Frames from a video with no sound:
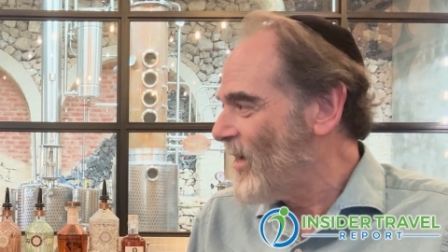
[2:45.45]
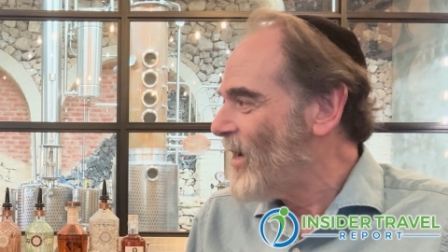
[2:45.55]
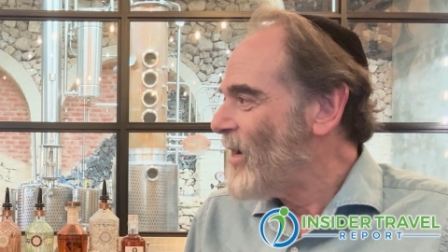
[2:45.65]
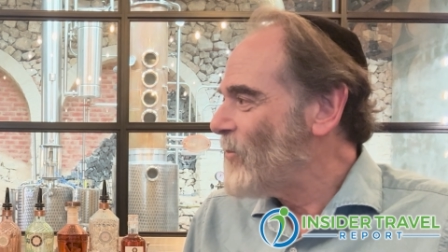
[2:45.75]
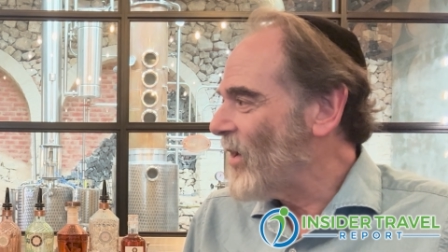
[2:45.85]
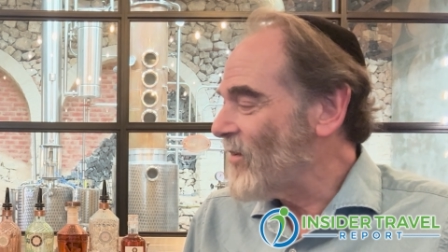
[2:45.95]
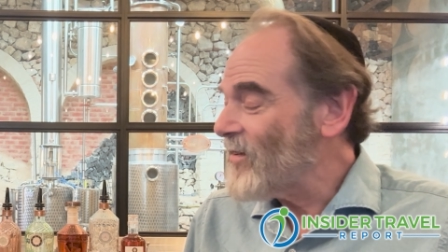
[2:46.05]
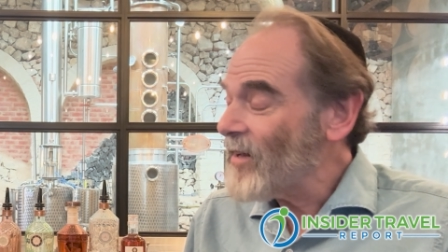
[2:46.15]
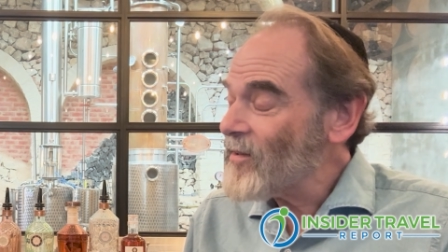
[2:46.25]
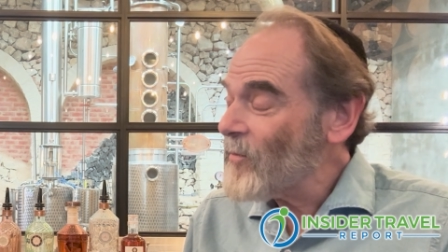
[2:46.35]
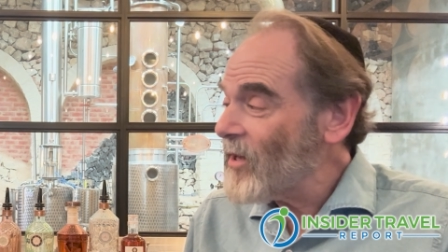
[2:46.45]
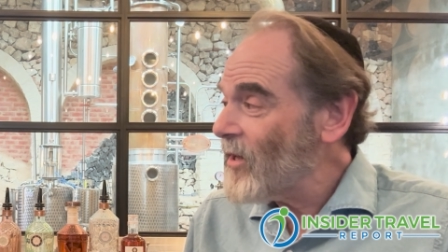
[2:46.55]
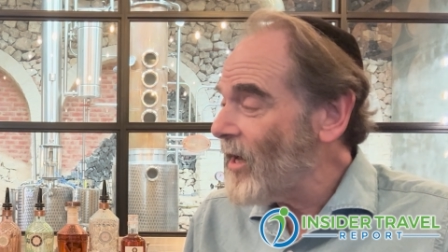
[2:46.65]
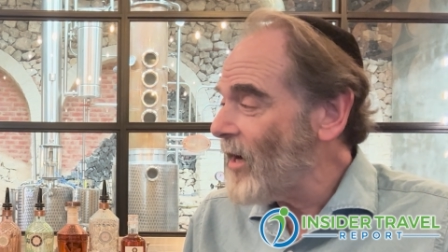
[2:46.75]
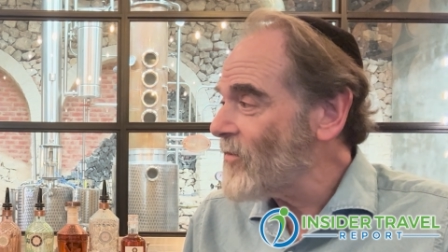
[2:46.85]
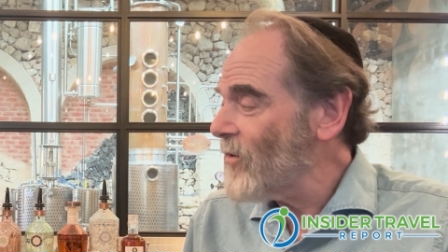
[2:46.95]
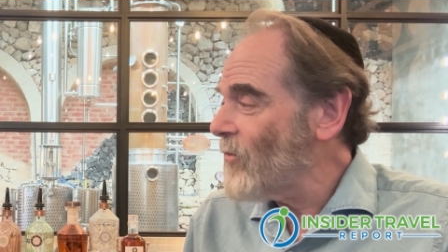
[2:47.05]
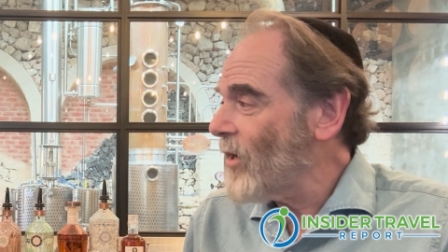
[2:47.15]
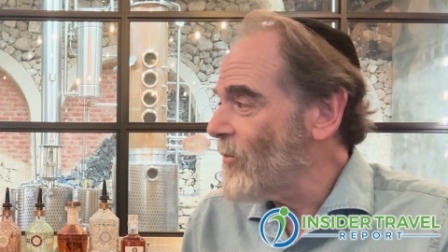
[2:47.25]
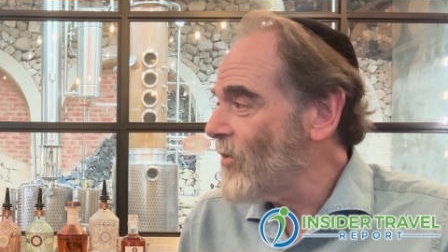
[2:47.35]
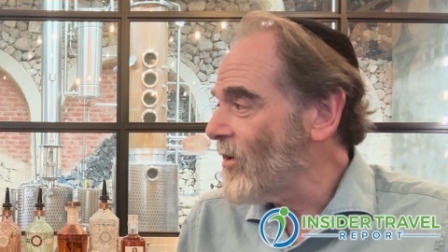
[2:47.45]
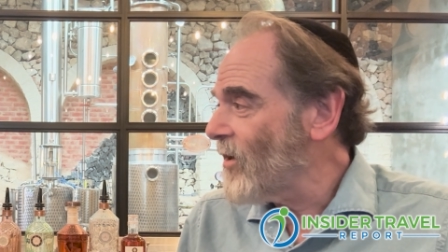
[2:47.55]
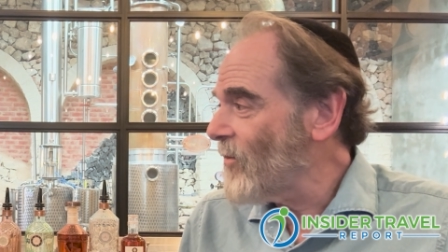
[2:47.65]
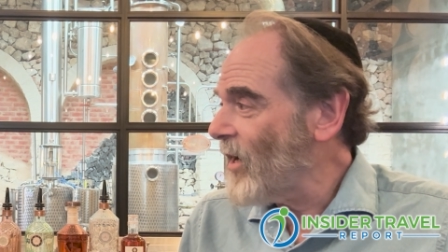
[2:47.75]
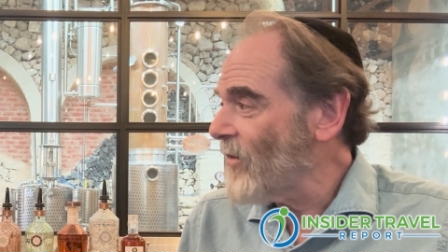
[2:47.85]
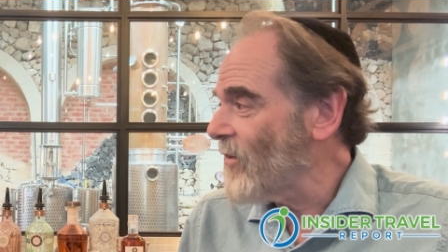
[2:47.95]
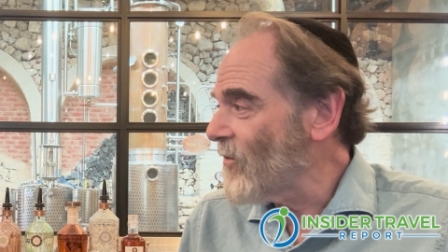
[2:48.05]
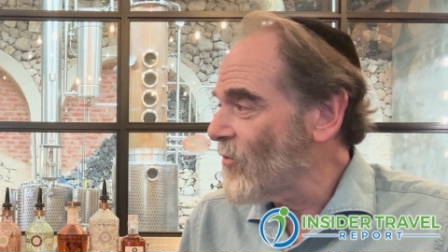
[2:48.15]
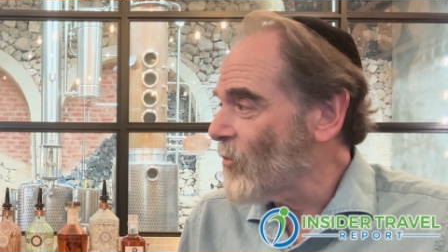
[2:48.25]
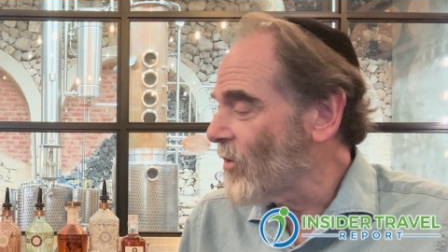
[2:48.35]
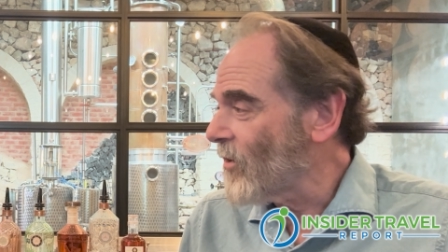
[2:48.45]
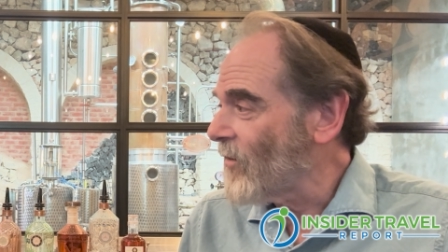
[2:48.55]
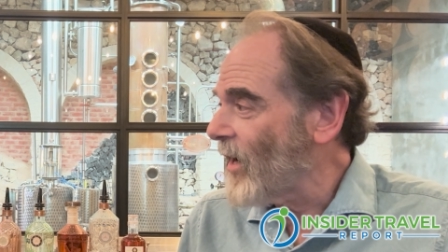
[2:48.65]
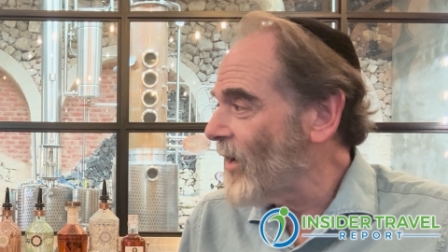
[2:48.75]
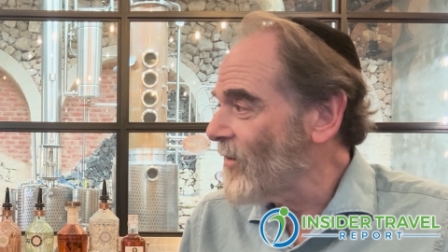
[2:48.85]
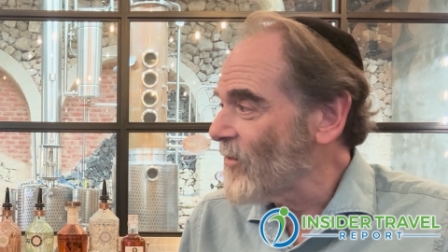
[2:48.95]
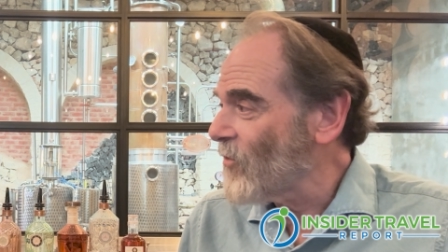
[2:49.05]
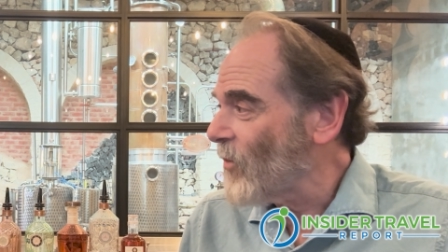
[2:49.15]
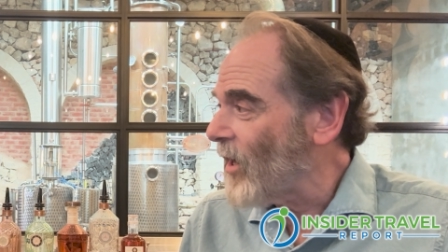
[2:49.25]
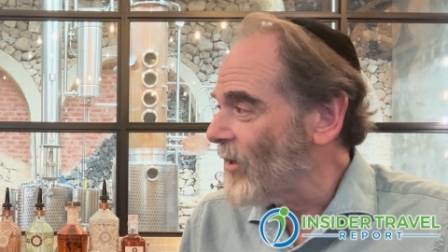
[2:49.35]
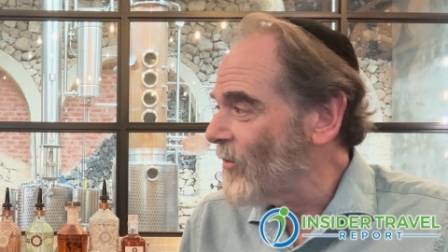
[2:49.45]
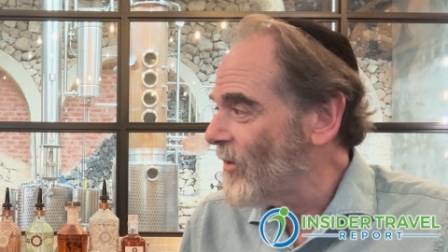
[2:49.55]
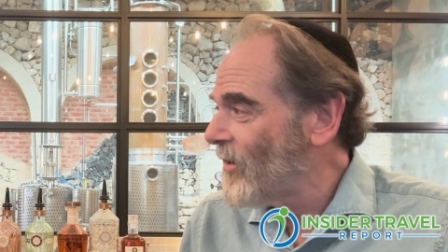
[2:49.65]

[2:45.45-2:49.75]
Thank you. But it's not something that you actually want to put in your mouth and swirl around and swallow.